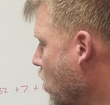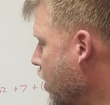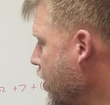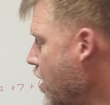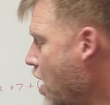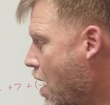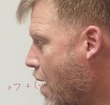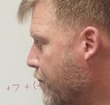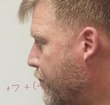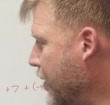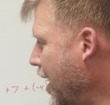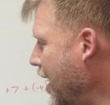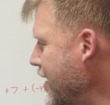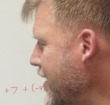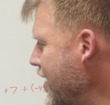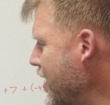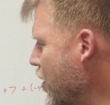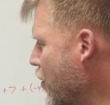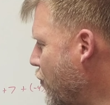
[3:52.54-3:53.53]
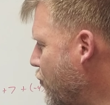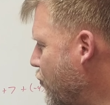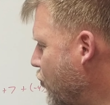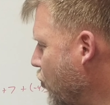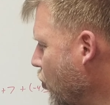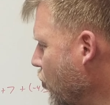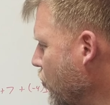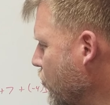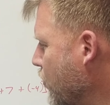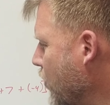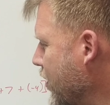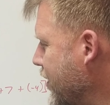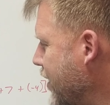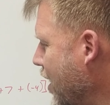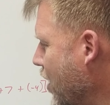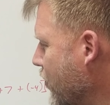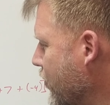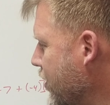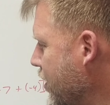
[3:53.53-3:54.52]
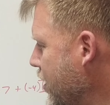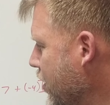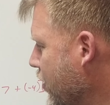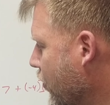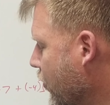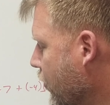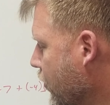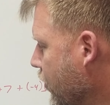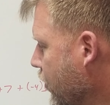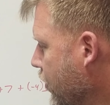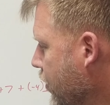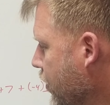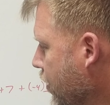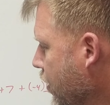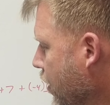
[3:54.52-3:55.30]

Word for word: 1, but I need a third one down here.